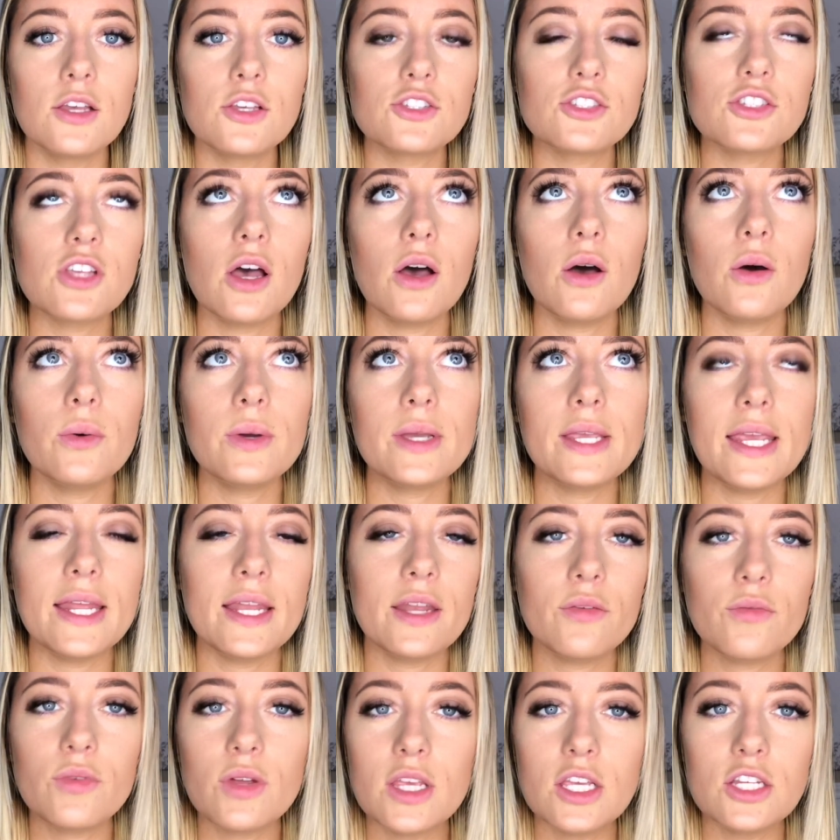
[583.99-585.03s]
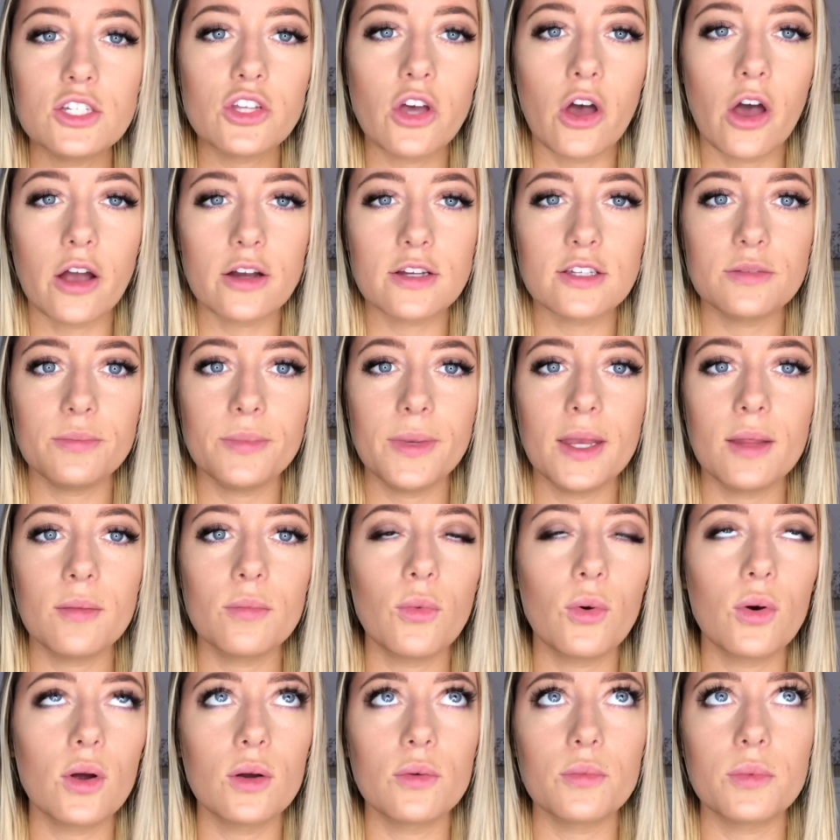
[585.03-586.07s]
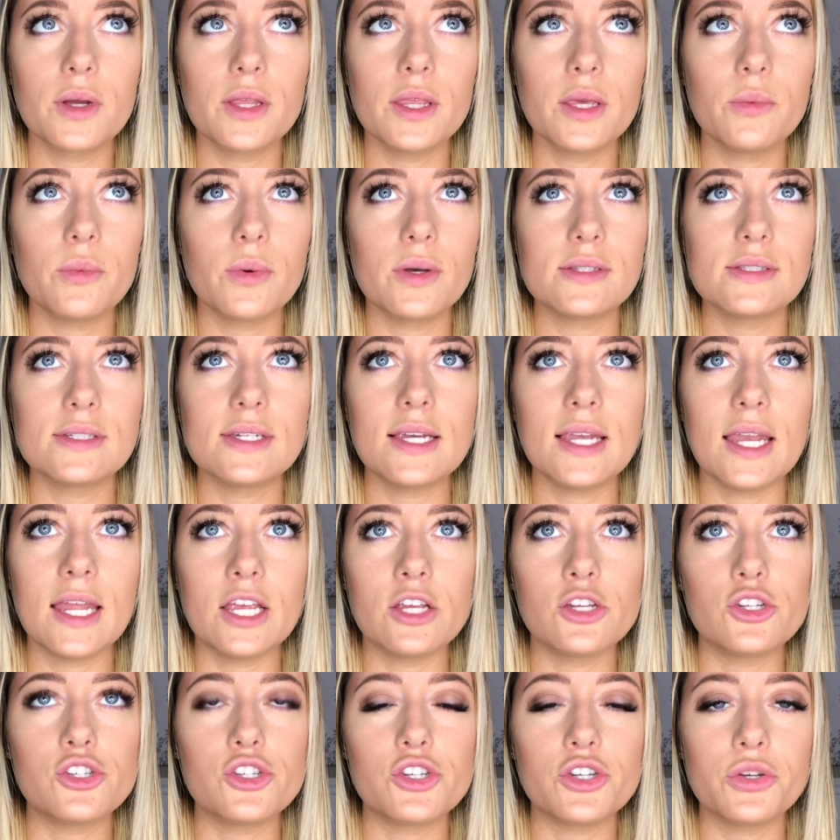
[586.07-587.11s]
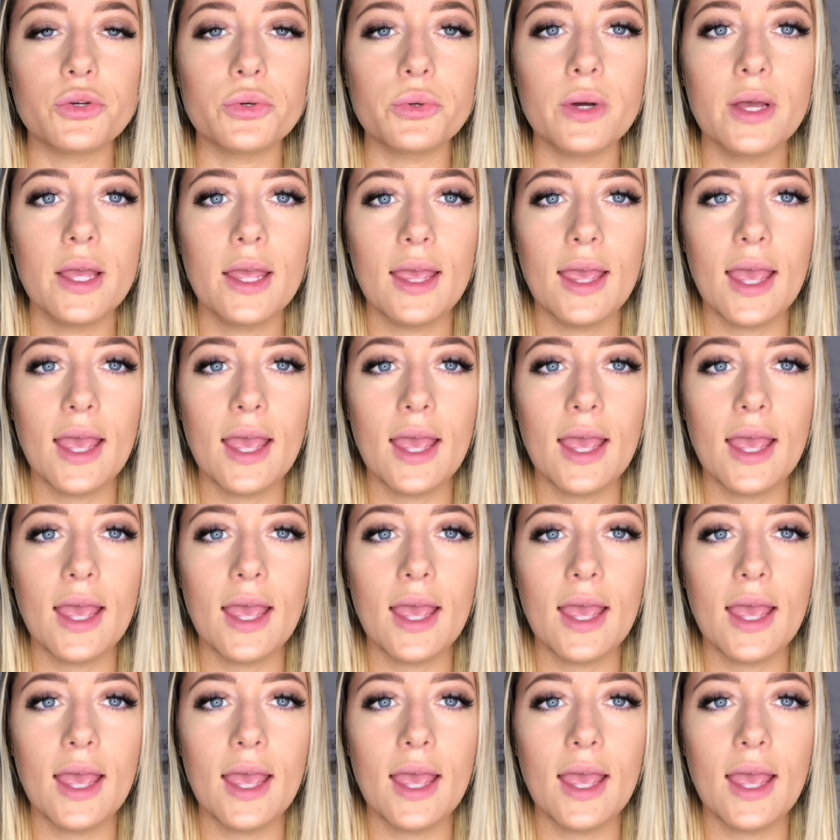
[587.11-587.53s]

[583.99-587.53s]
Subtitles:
So he didn't really talk to me anymore. It really wasn't an issue.